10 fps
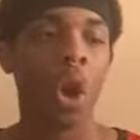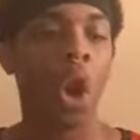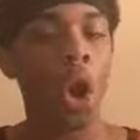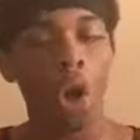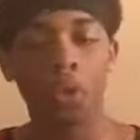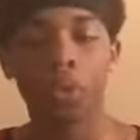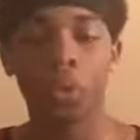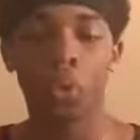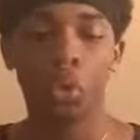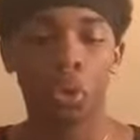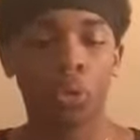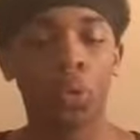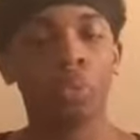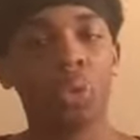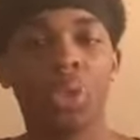heartful, joyful
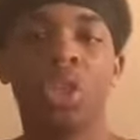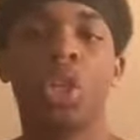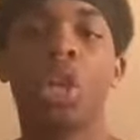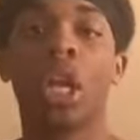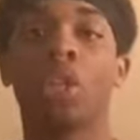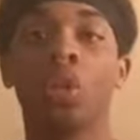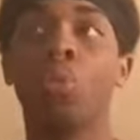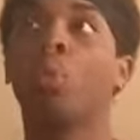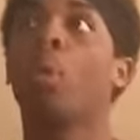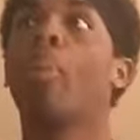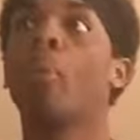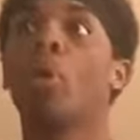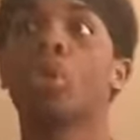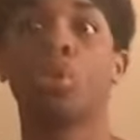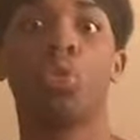musician that you were
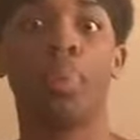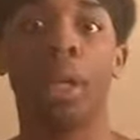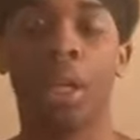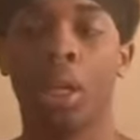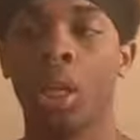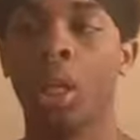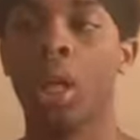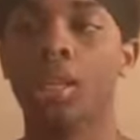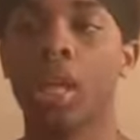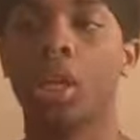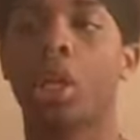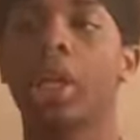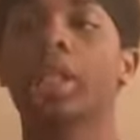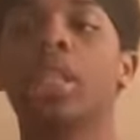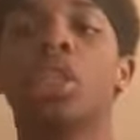born to be and that you're
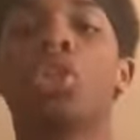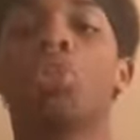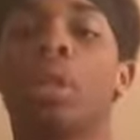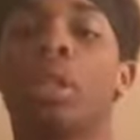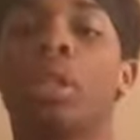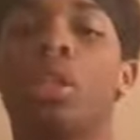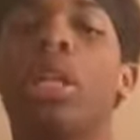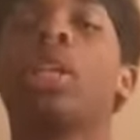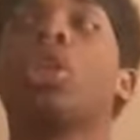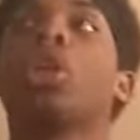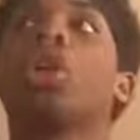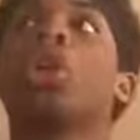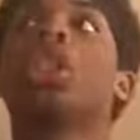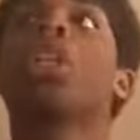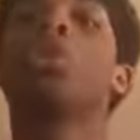continuing that you're
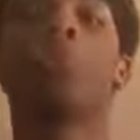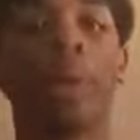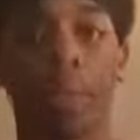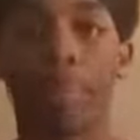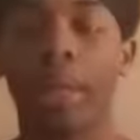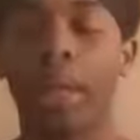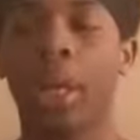continuing to be.